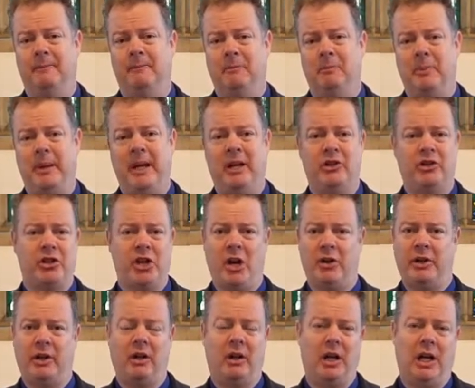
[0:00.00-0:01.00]
being
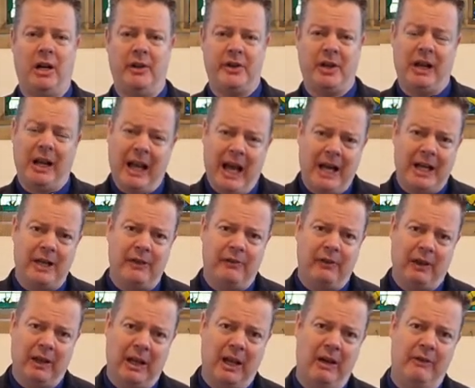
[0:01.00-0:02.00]
shown in our lives, a lack of
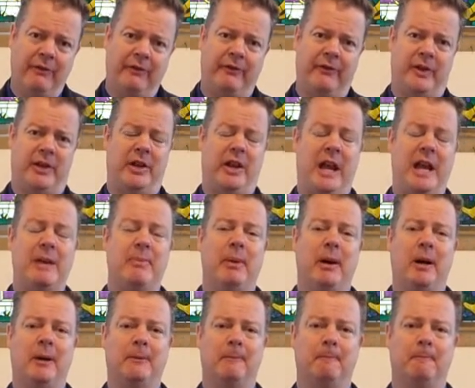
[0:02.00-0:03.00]
love for
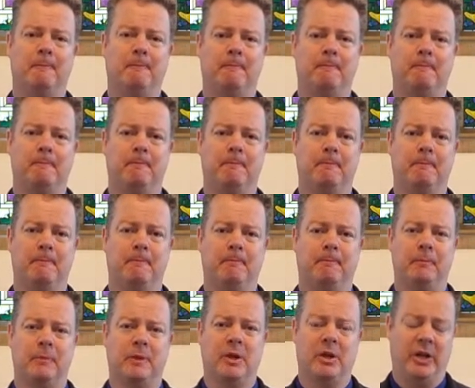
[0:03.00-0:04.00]
neighbour.
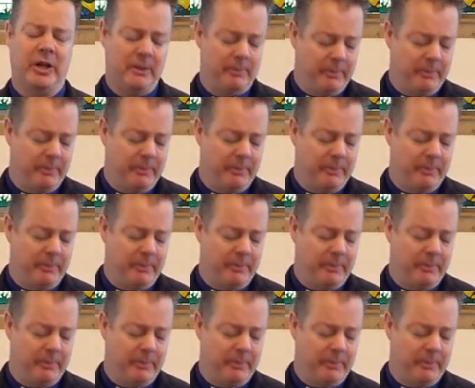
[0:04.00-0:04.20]
Could it